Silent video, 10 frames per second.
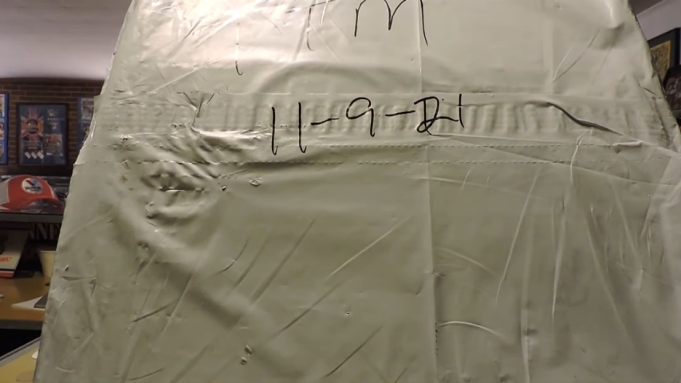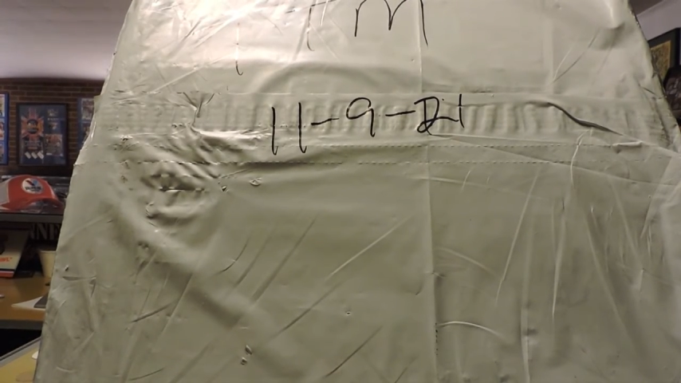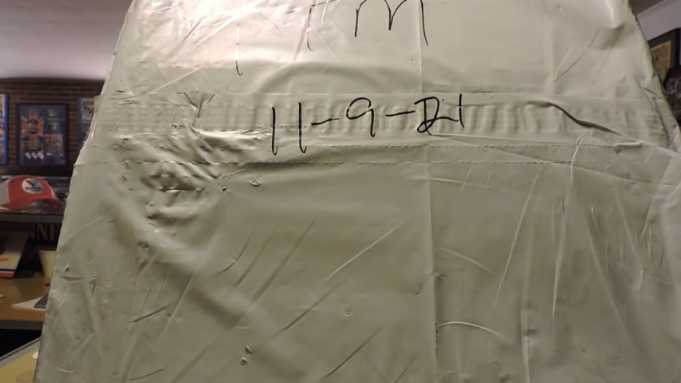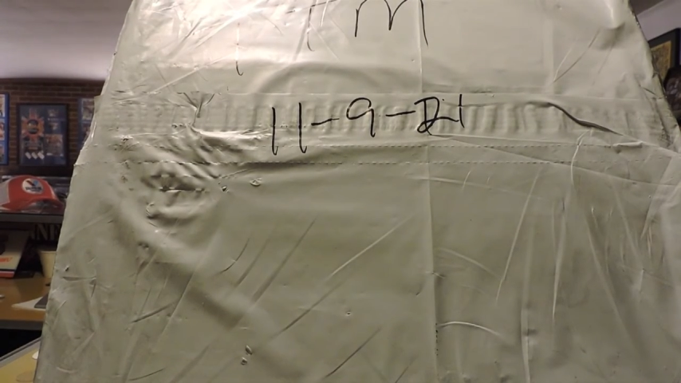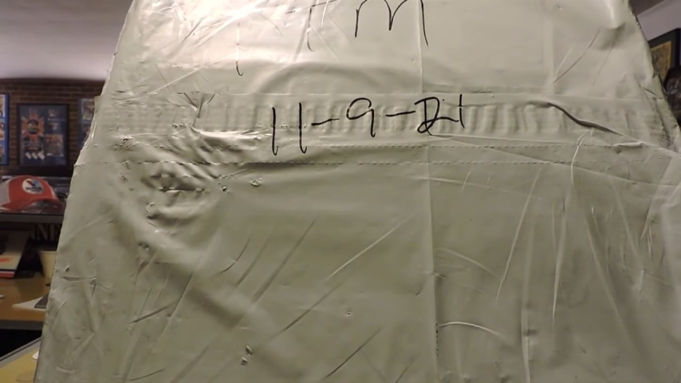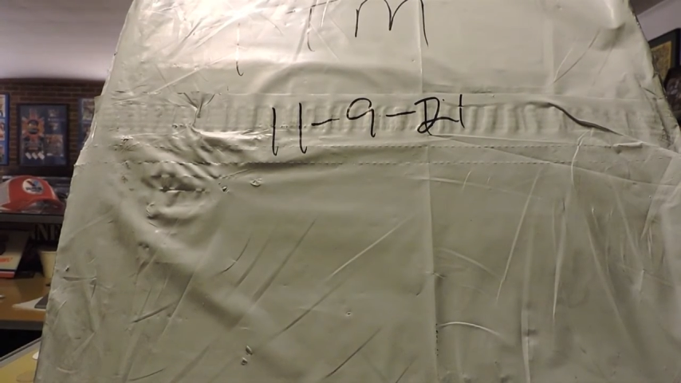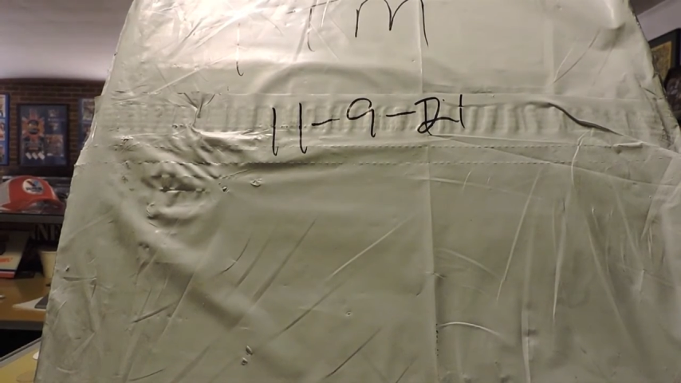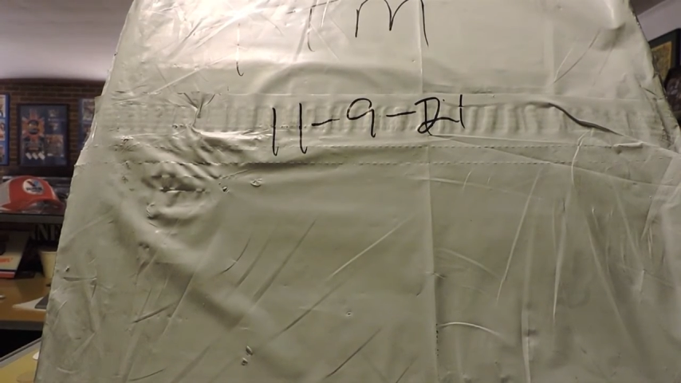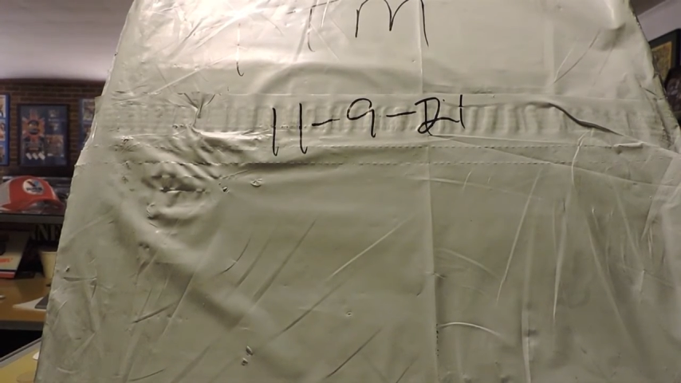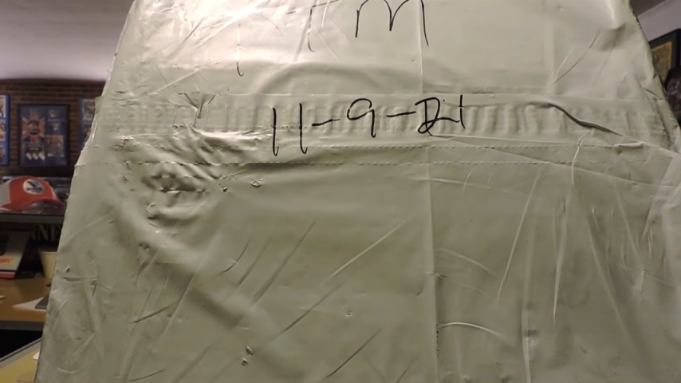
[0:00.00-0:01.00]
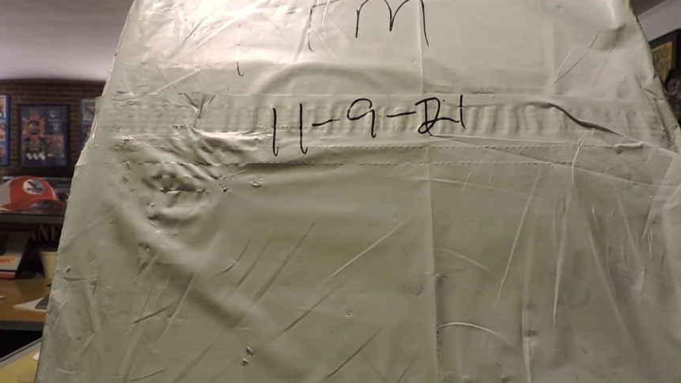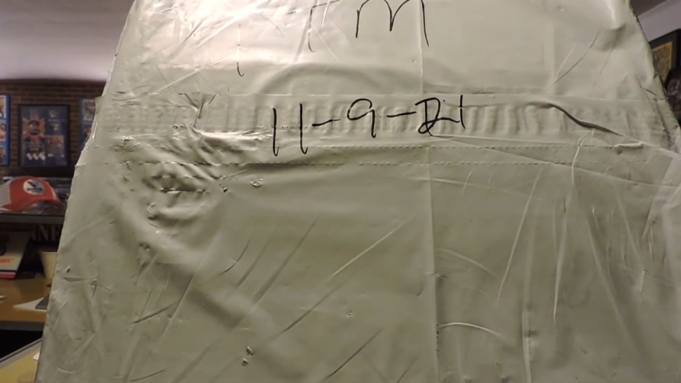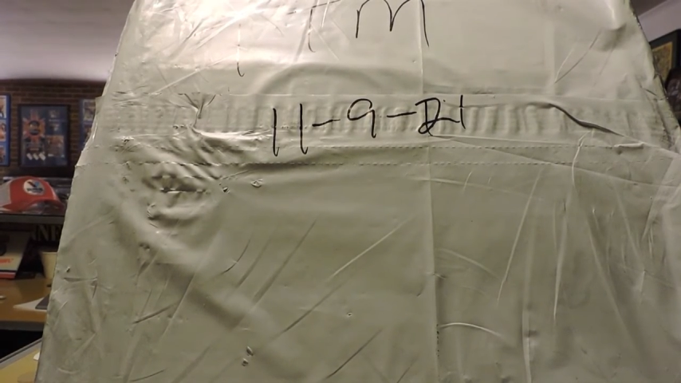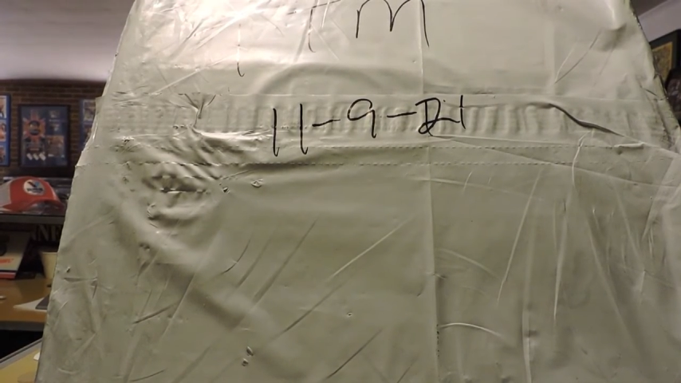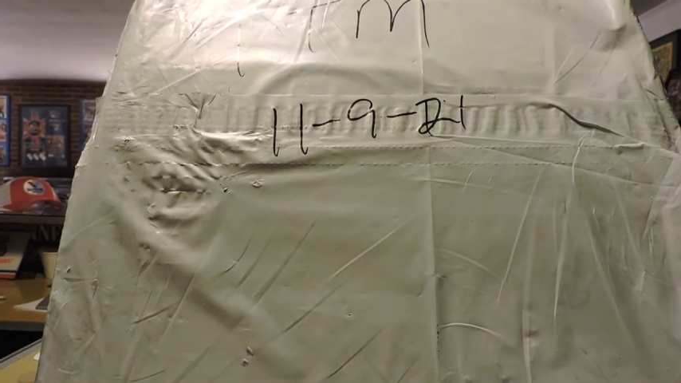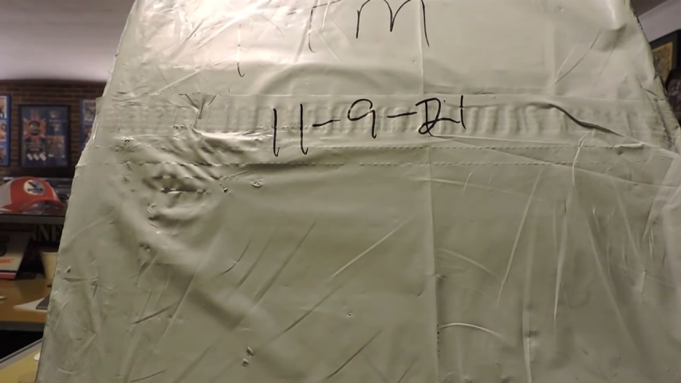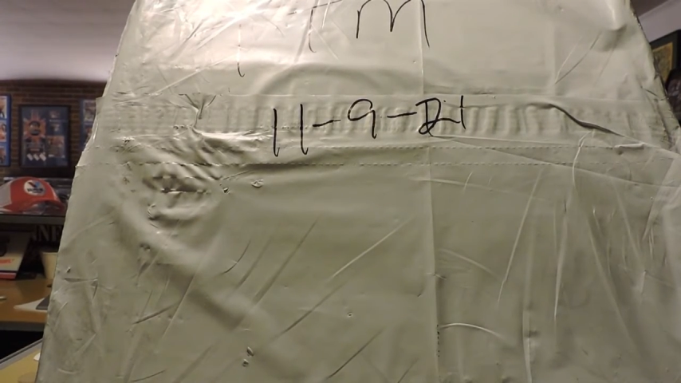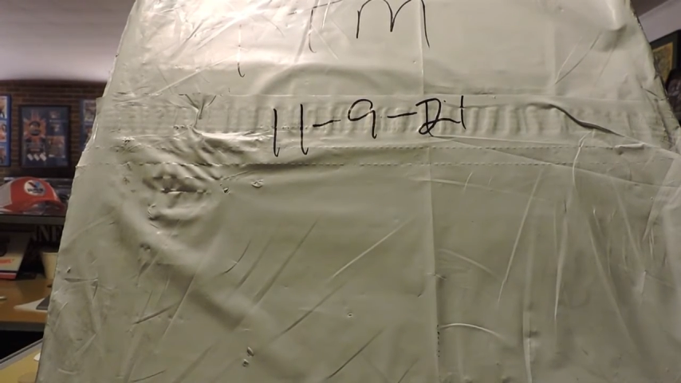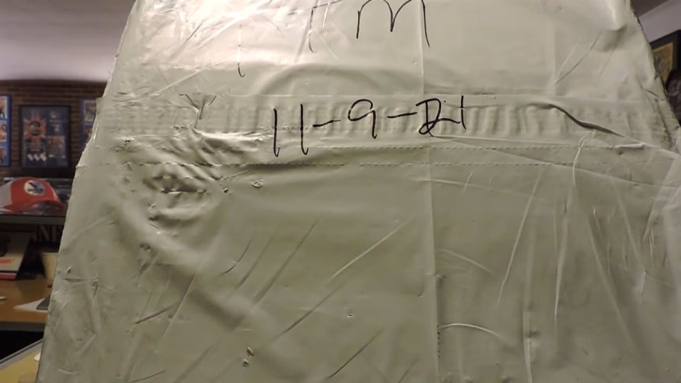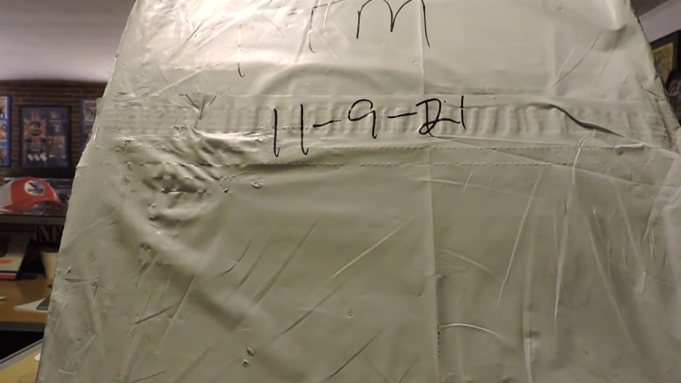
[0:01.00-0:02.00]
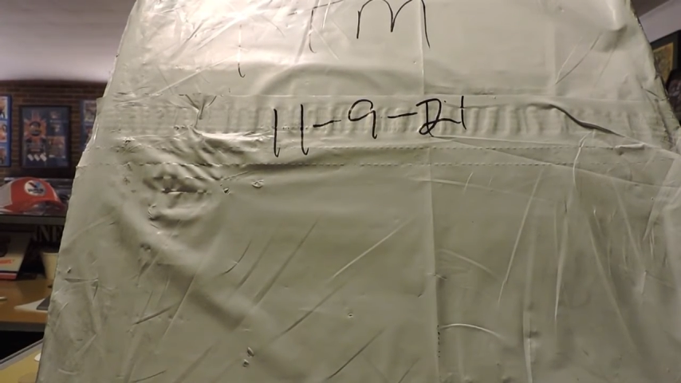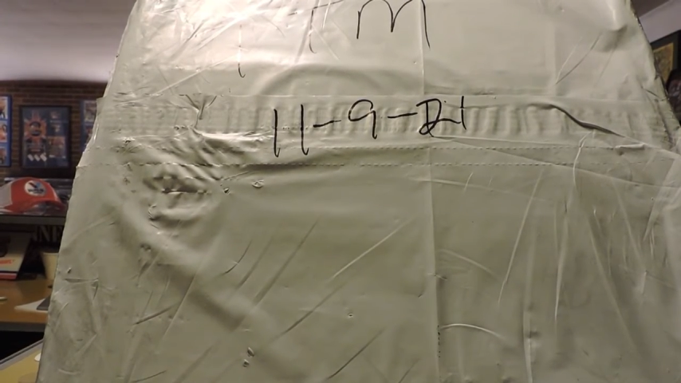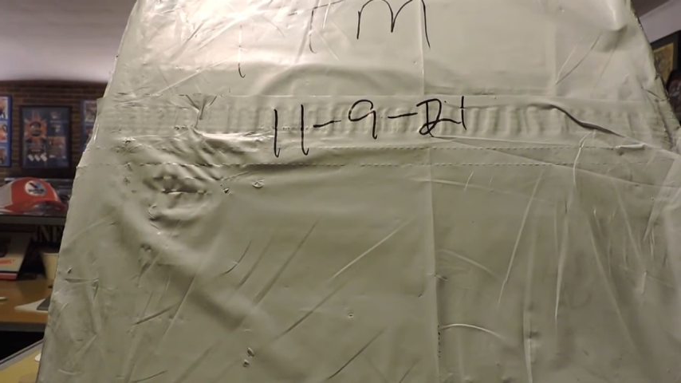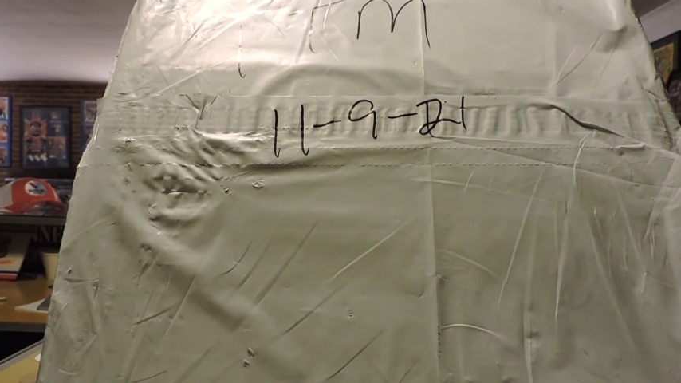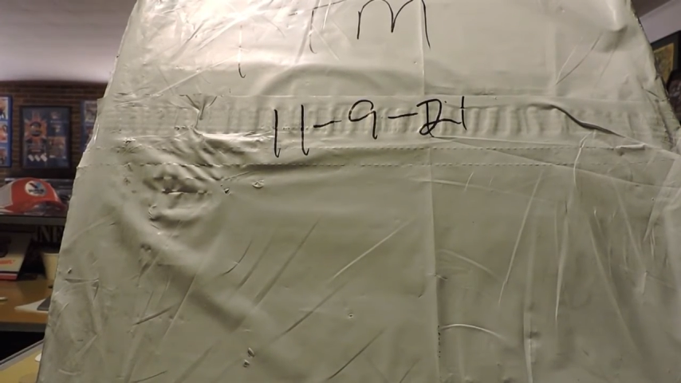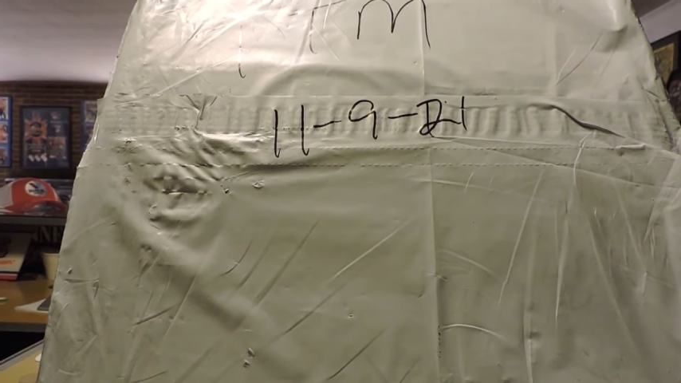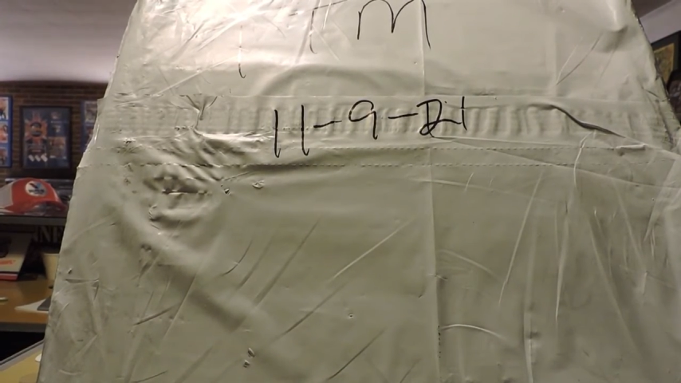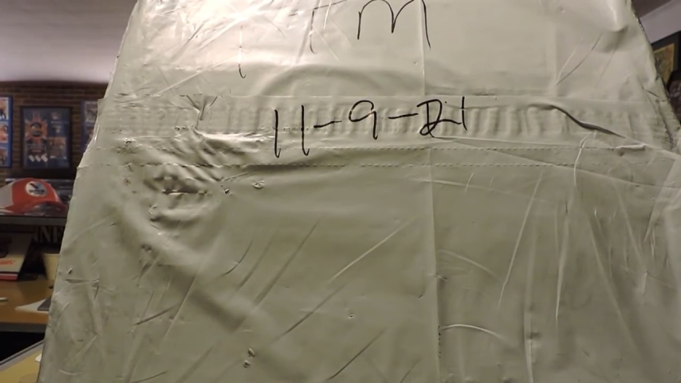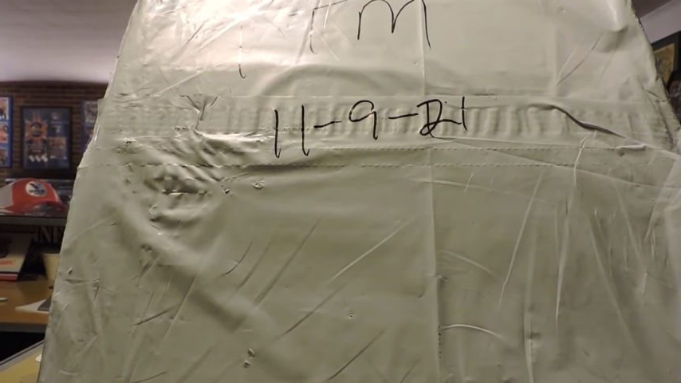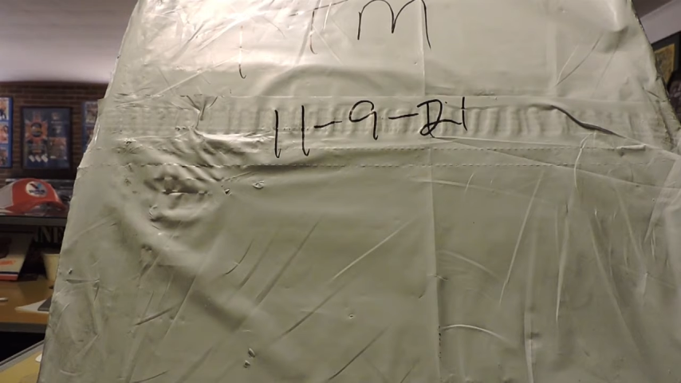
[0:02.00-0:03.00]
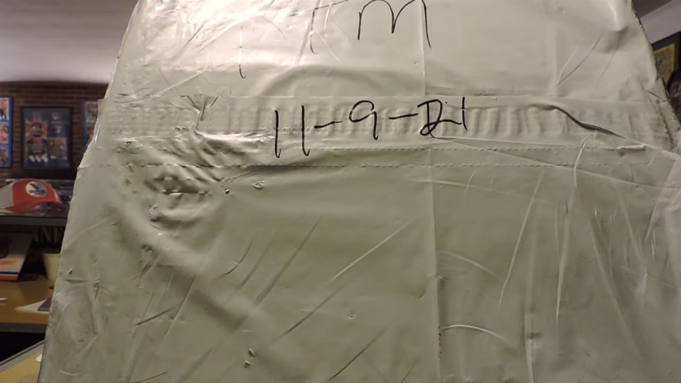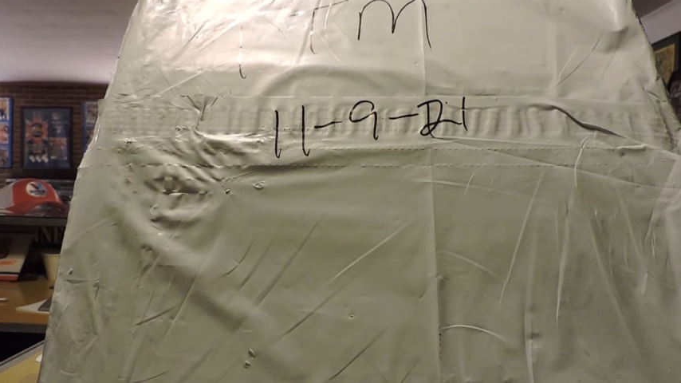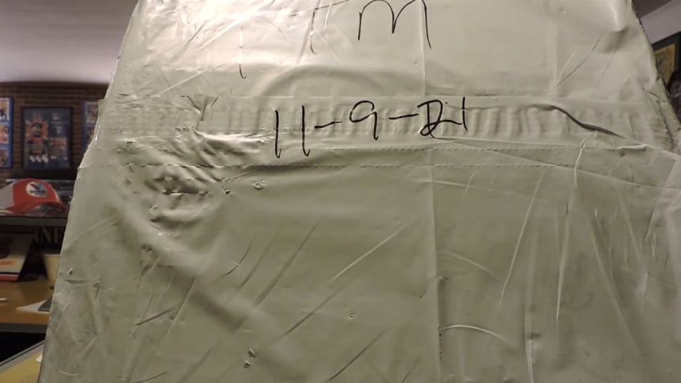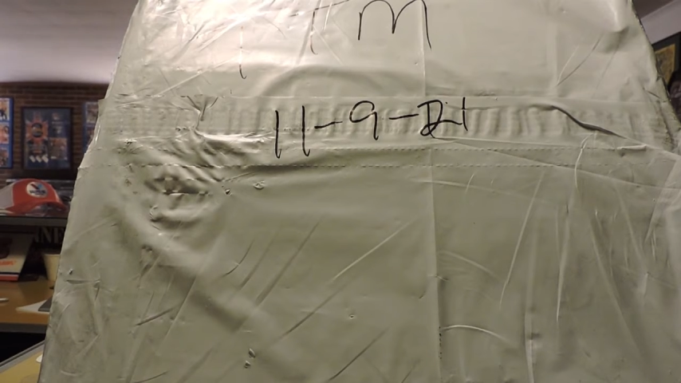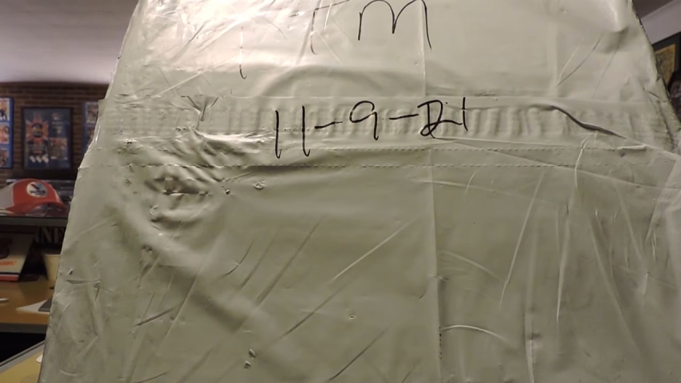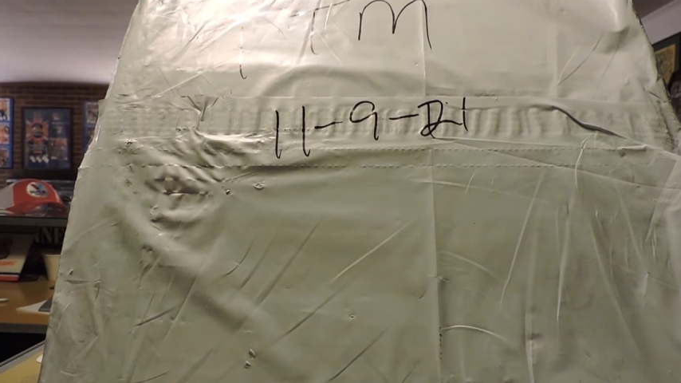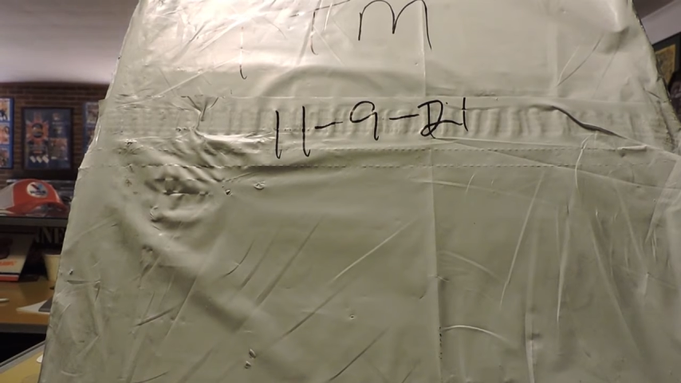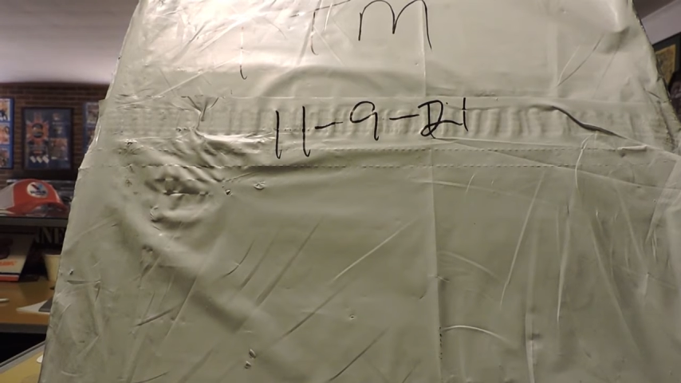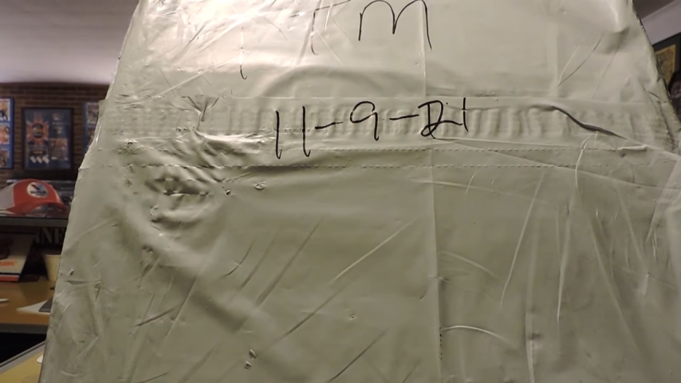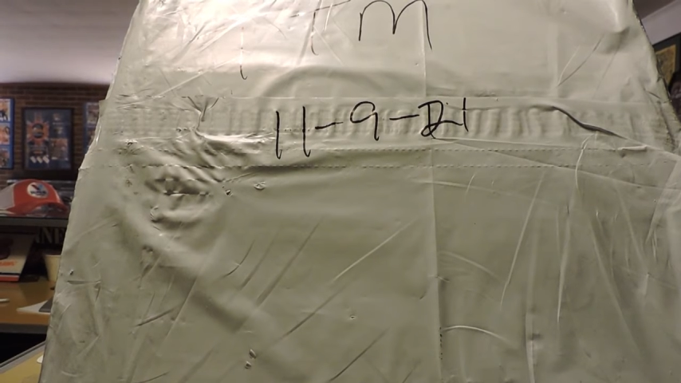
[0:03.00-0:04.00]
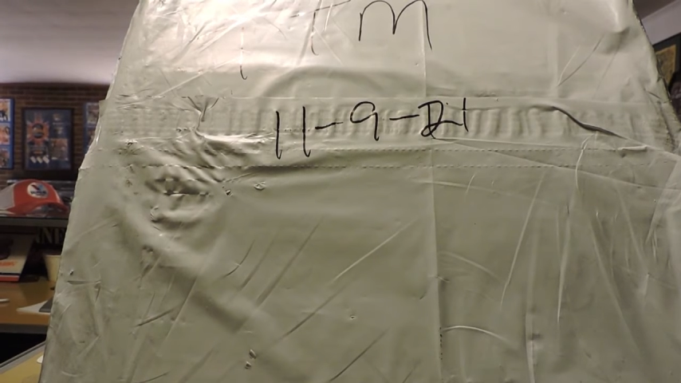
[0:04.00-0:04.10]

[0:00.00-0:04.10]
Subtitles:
(no speaker visible)